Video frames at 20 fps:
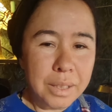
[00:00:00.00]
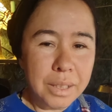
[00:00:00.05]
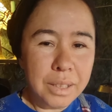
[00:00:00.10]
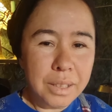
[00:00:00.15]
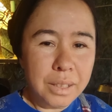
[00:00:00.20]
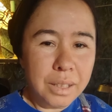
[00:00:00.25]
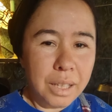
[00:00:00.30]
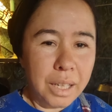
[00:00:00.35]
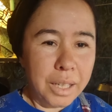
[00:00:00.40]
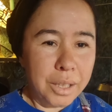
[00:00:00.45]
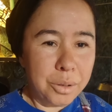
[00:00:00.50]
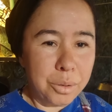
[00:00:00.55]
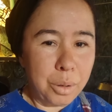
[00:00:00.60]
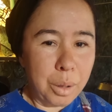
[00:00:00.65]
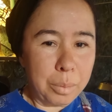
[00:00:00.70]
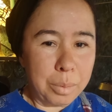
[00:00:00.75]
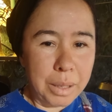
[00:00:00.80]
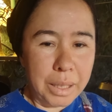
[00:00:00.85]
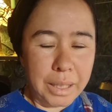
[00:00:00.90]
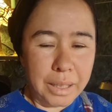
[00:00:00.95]
I grew up,
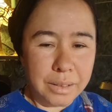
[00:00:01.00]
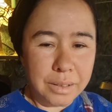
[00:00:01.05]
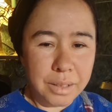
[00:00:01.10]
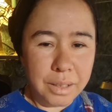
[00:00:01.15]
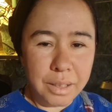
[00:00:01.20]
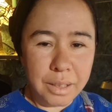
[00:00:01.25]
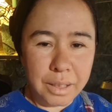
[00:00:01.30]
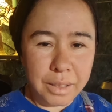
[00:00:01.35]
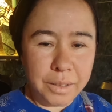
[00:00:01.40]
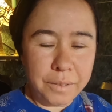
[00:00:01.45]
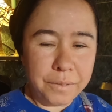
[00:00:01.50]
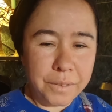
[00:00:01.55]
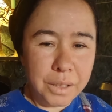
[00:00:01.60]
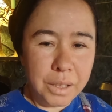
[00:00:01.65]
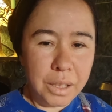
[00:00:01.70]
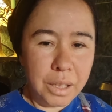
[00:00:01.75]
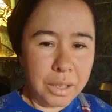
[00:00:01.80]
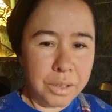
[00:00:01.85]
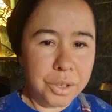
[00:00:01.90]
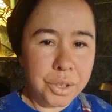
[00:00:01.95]
like I said, in a different
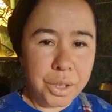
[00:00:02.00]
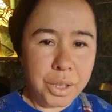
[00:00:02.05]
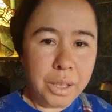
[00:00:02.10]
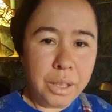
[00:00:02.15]
country.